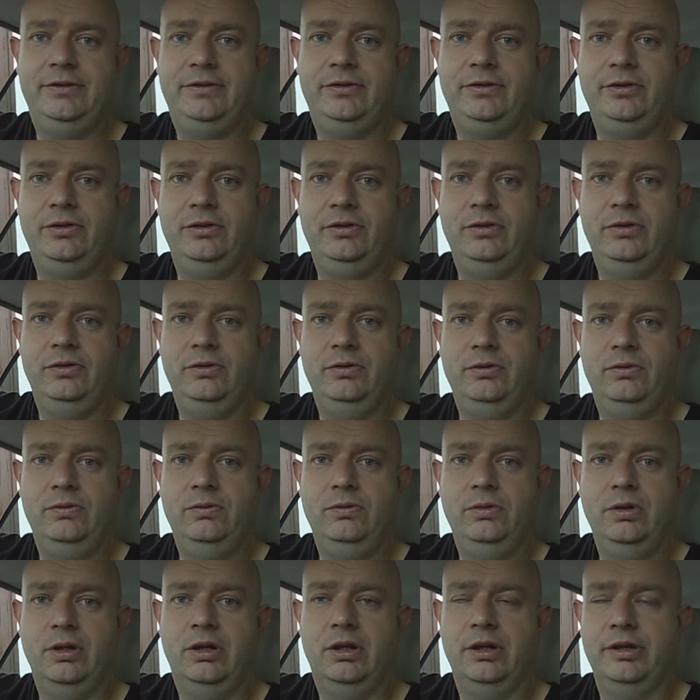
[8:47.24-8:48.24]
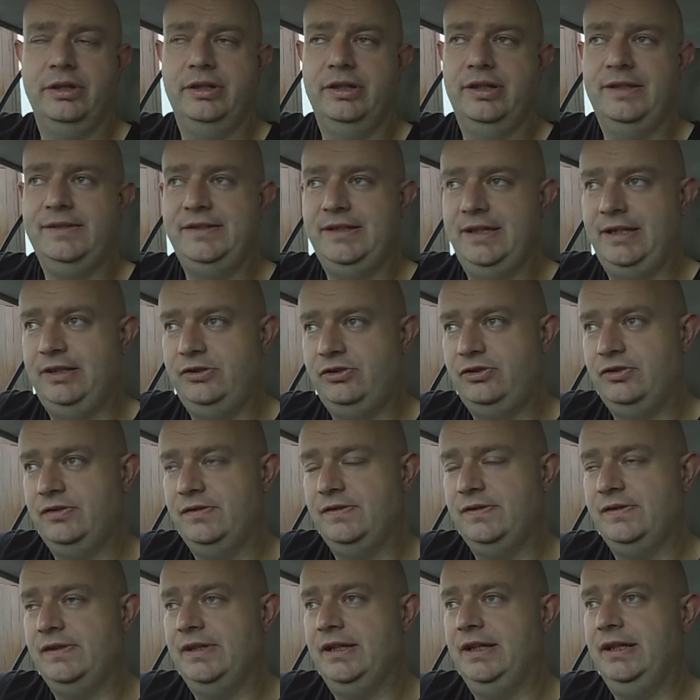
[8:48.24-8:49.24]
to
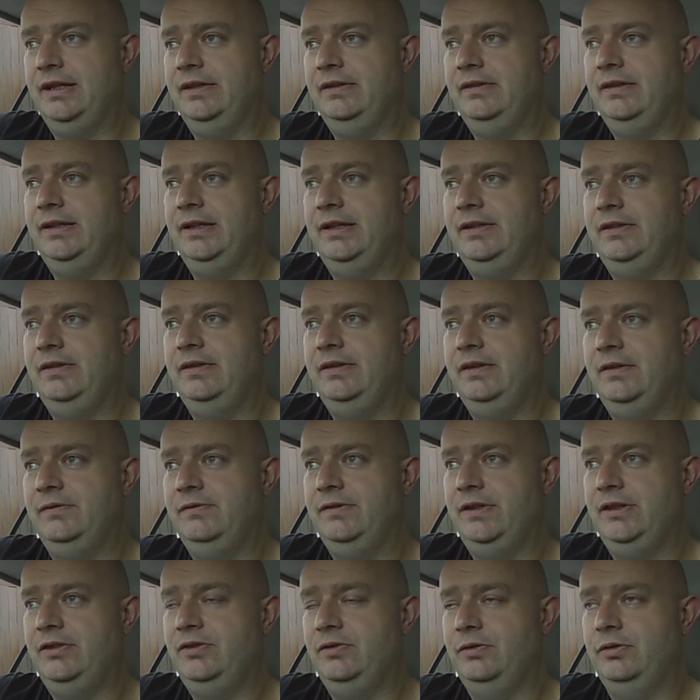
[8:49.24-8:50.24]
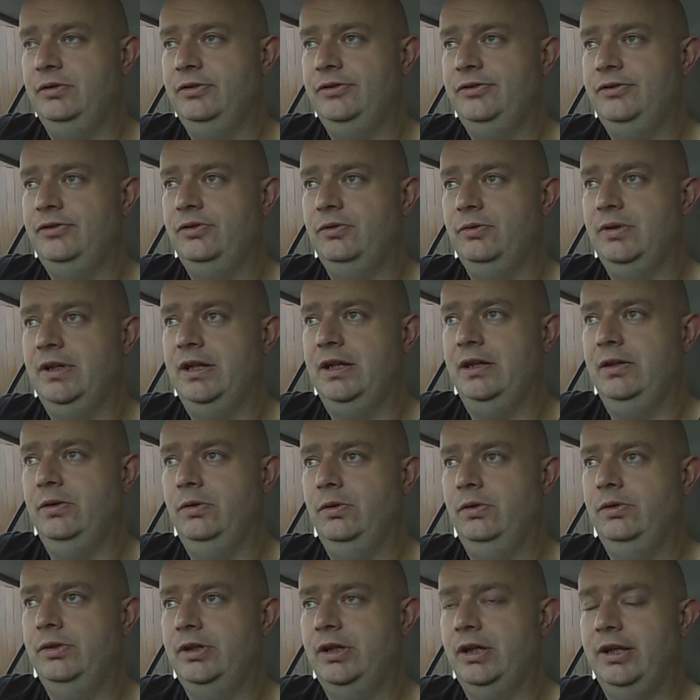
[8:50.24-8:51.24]
organizations and individuals
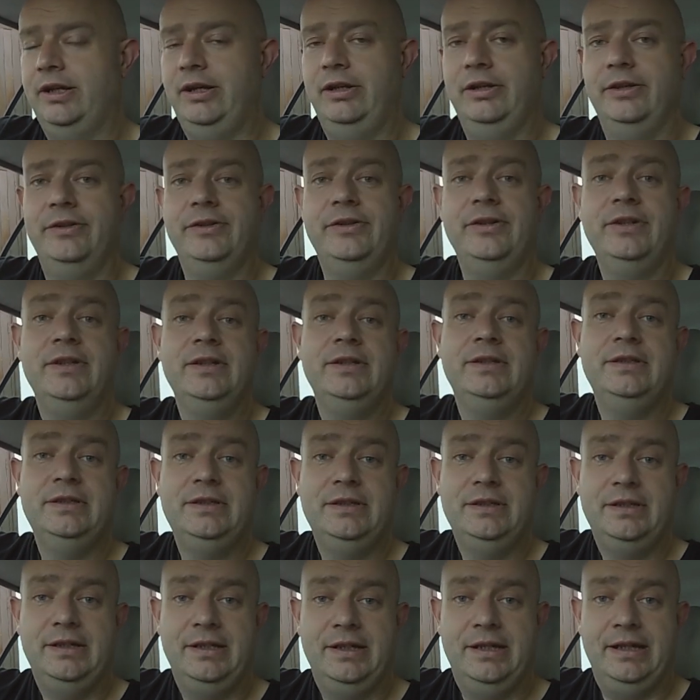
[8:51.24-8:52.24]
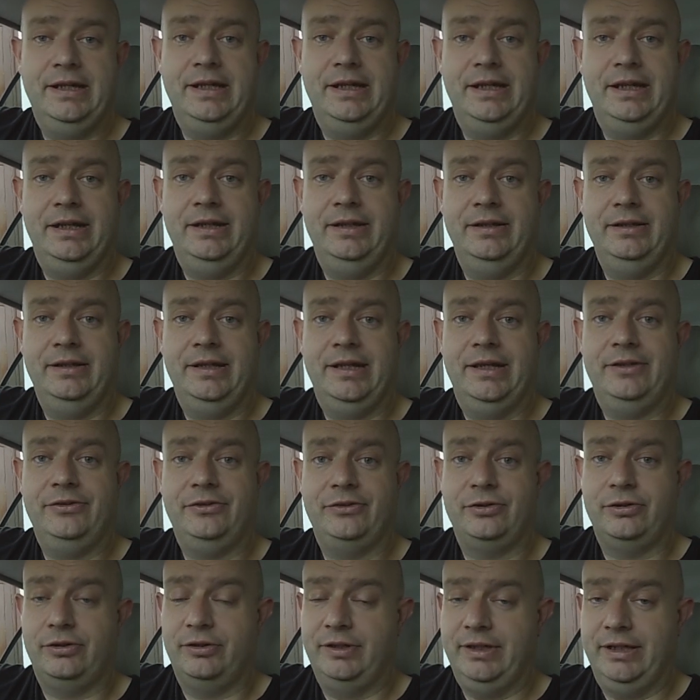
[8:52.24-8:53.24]
throughout Ireland
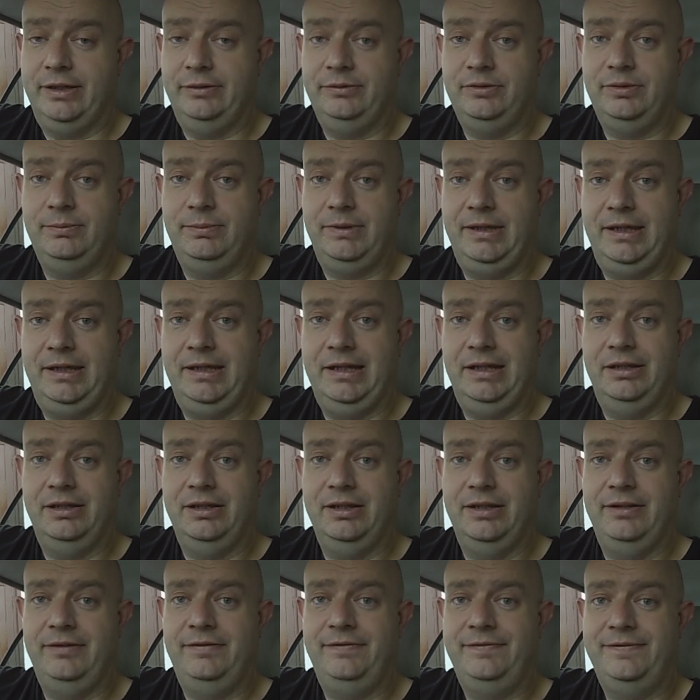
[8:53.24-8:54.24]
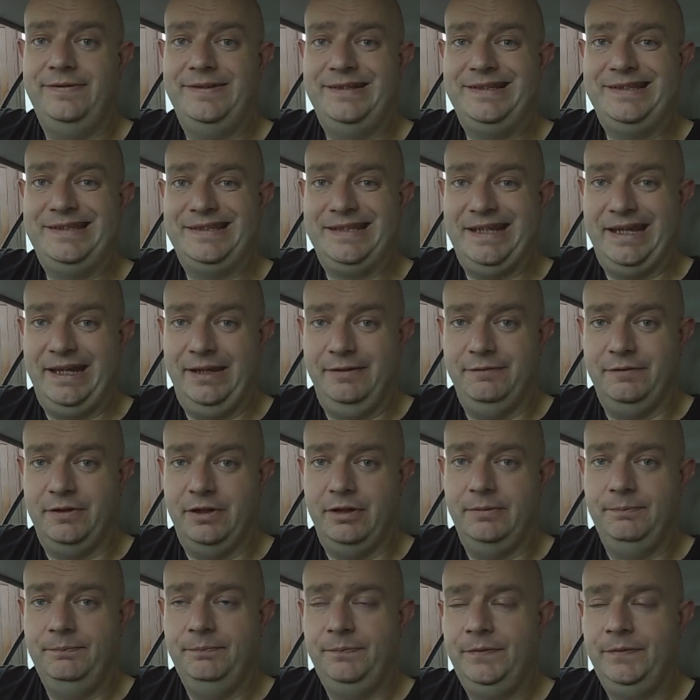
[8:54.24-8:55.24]
has turned out to be a lifesaver.